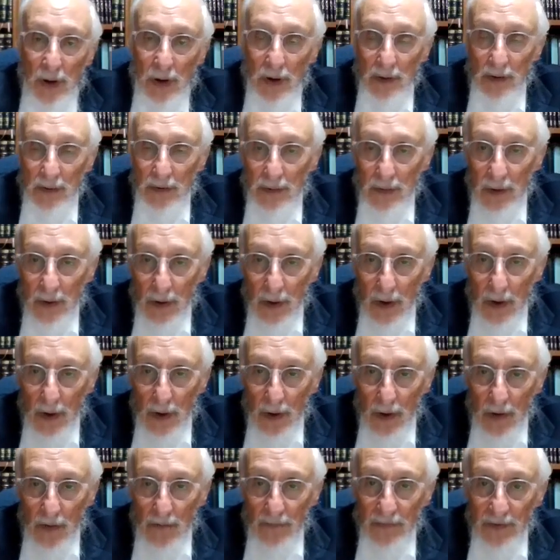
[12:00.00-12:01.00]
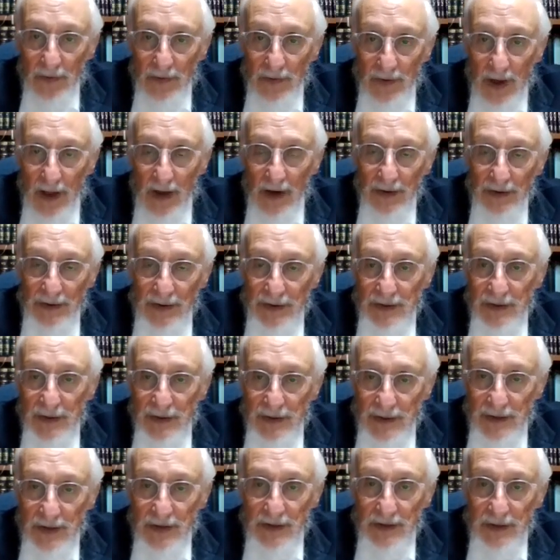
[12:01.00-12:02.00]
part of the talis is
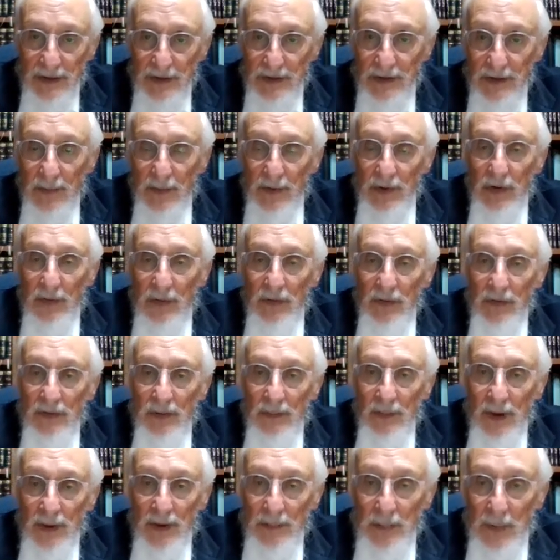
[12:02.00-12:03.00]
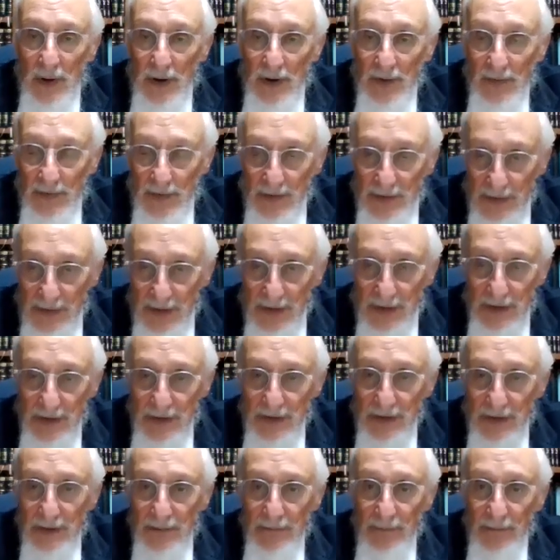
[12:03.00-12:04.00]
the tzitzis, and we know that the main part of the
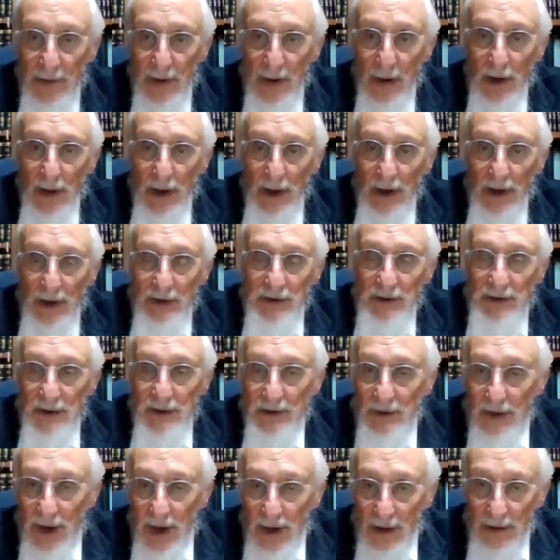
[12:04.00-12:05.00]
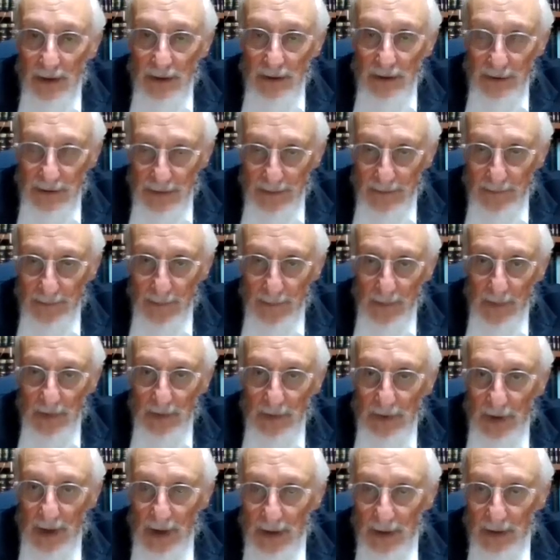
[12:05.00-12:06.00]
tzitzis is the tchelis
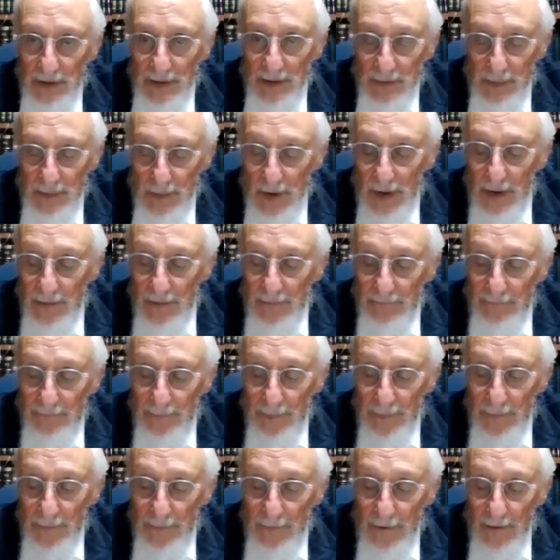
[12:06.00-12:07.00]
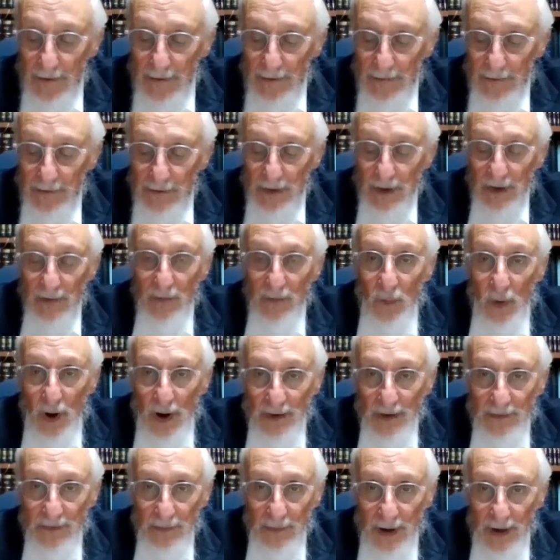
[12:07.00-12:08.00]
thread, right? So you have
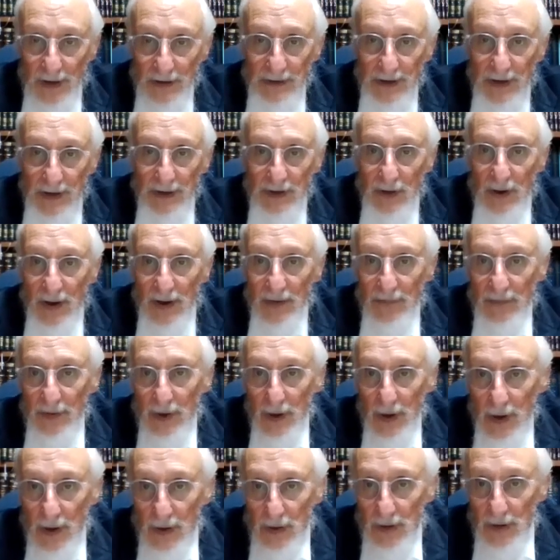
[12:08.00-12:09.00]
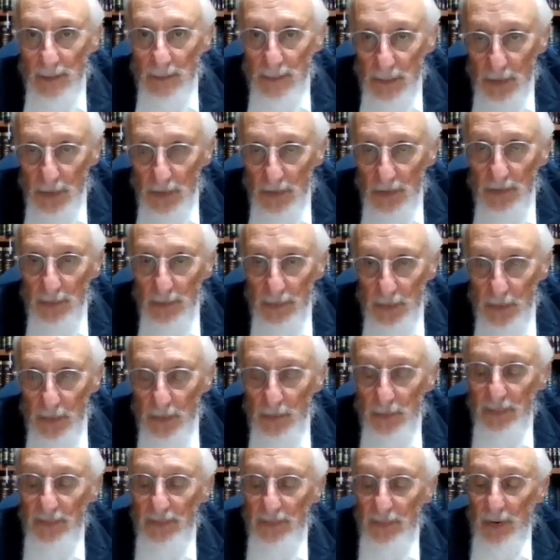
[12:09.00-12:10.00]
white threads and you have the
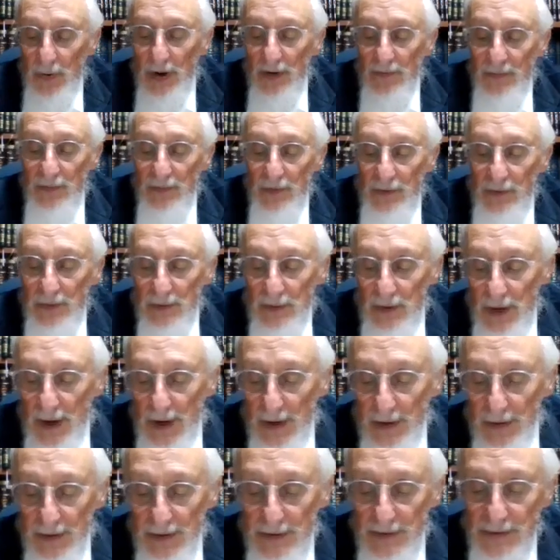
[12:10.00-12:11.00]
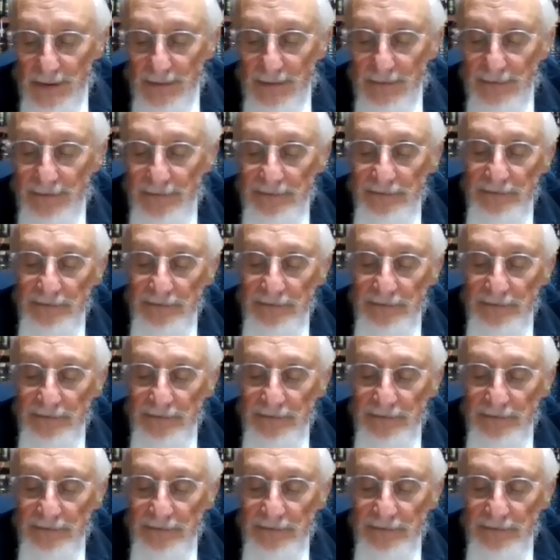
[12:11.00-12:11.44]
blue thread of the tchelis.